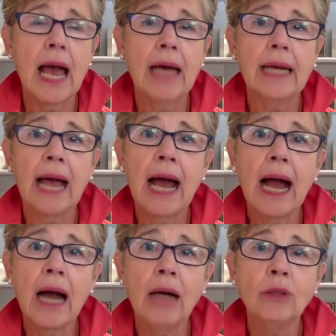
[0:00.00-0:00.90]
at
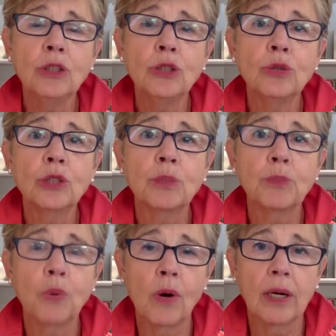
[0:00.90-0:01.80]
how you
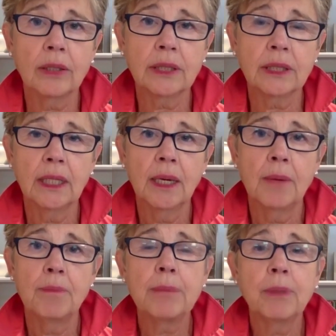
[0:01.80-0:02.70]
support
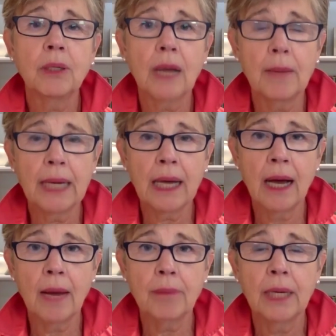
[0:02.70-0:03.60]
people coming
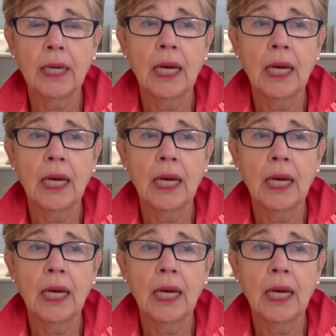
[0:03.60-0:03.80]
up